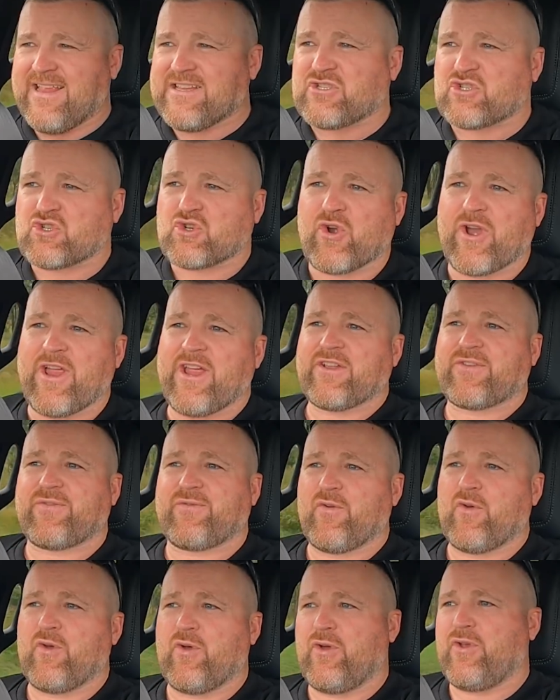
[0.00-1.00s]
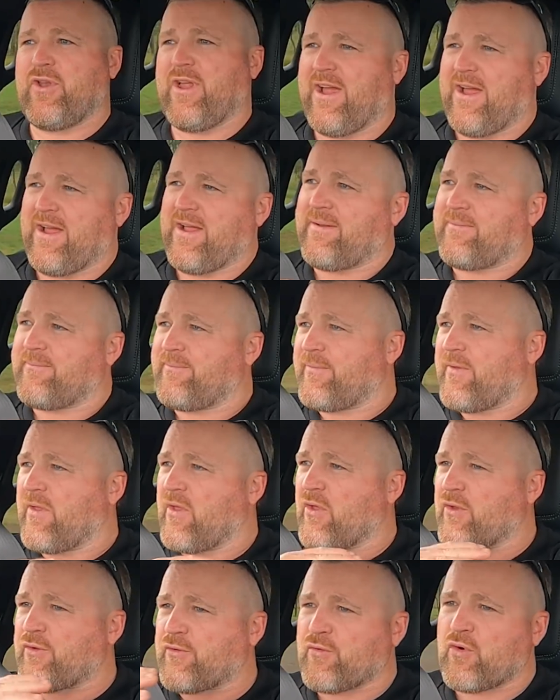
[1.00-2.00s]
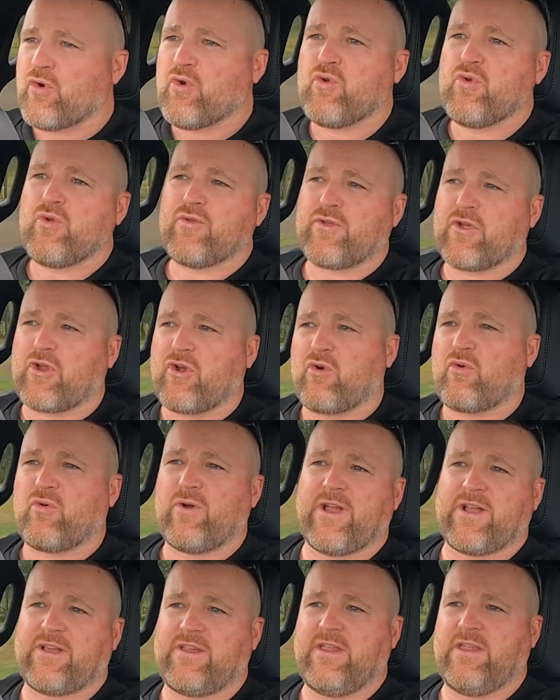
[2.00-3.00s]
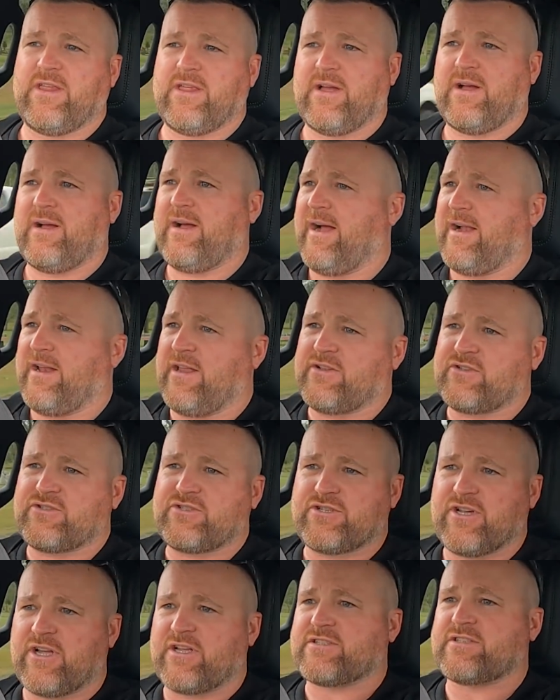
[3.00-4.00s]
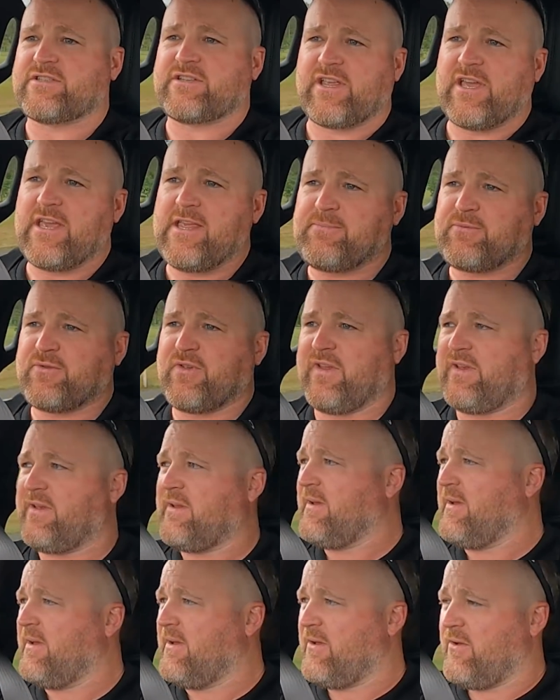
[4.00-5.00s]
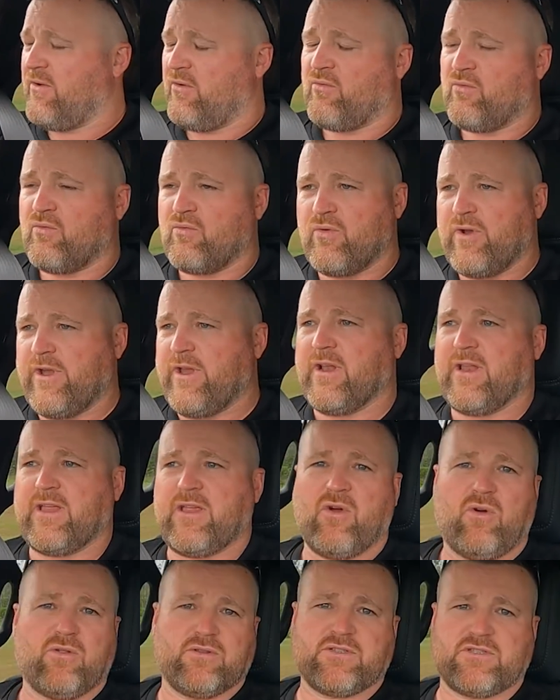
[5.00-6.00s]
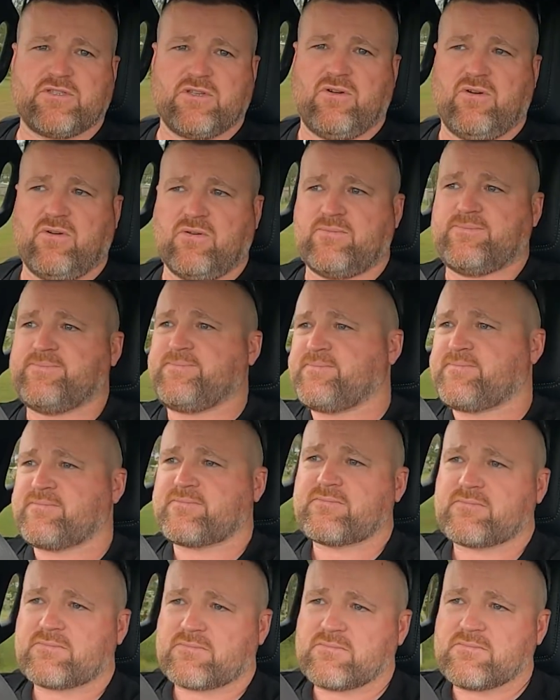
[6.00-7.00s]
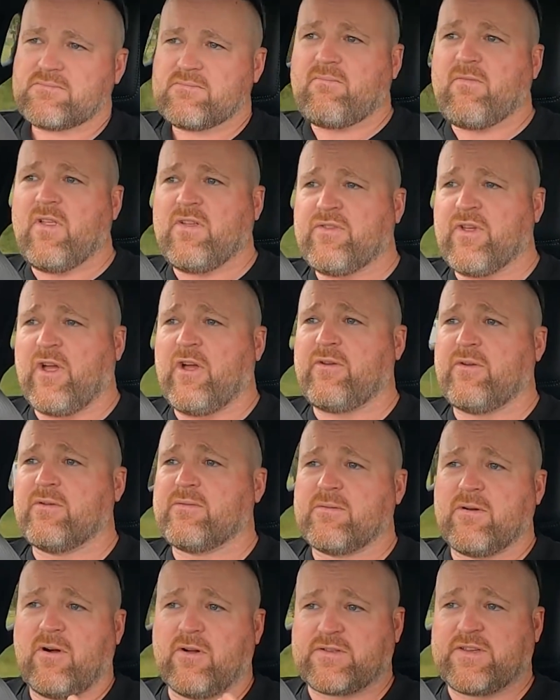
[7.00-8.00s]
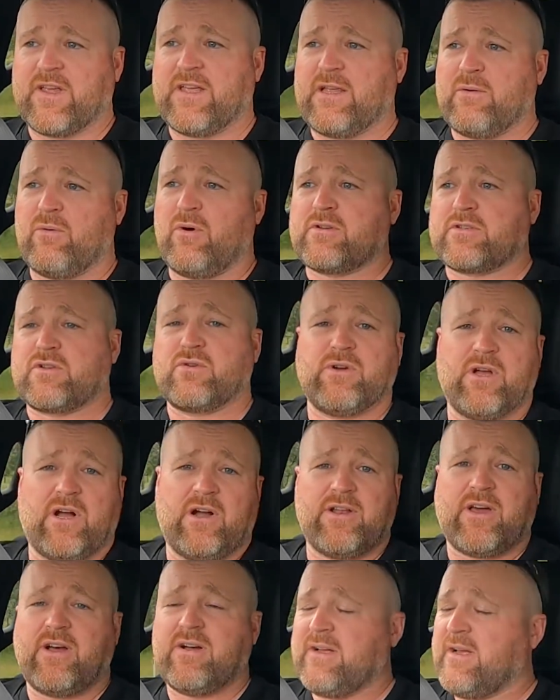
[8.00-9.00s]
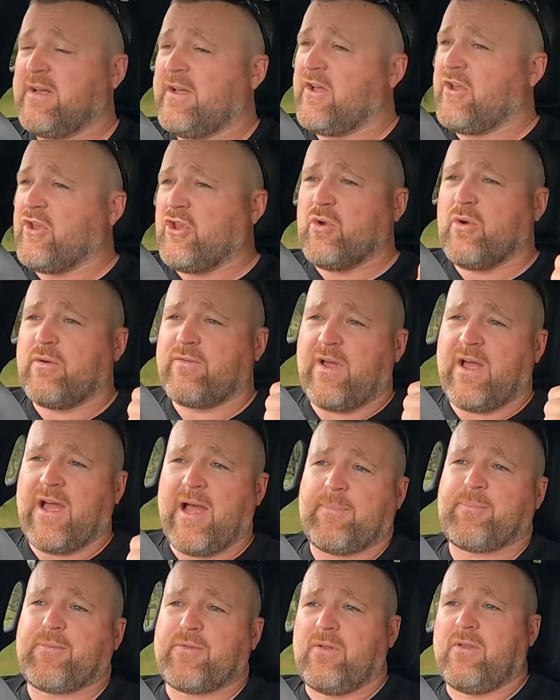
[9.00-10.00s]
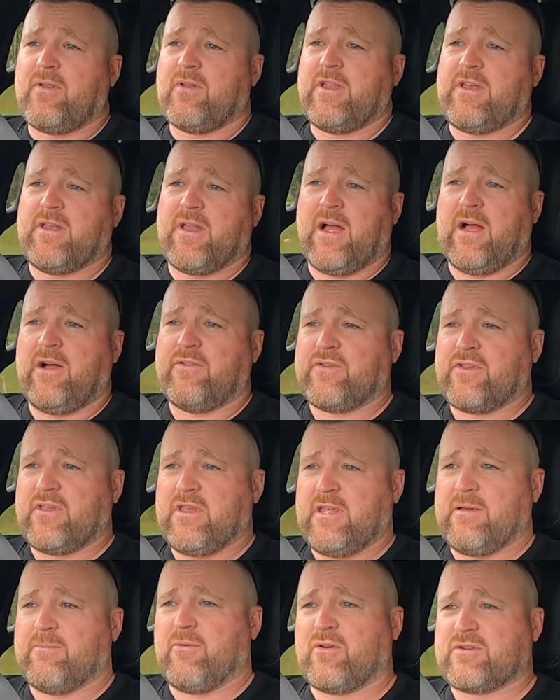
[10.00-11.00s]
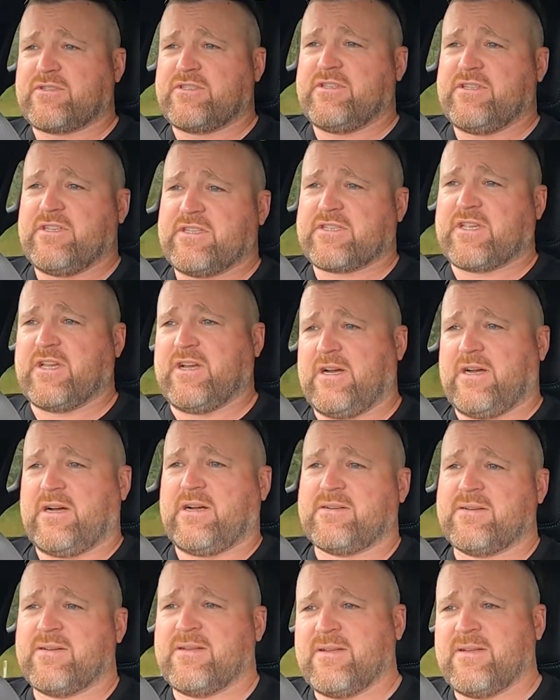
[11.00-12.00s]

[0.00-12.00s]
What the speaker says: is transferred through the correct gear, and it just keeps it really on song. So, I'll tell you what, Toyota, you have absolutely nailed the gearbox in this car.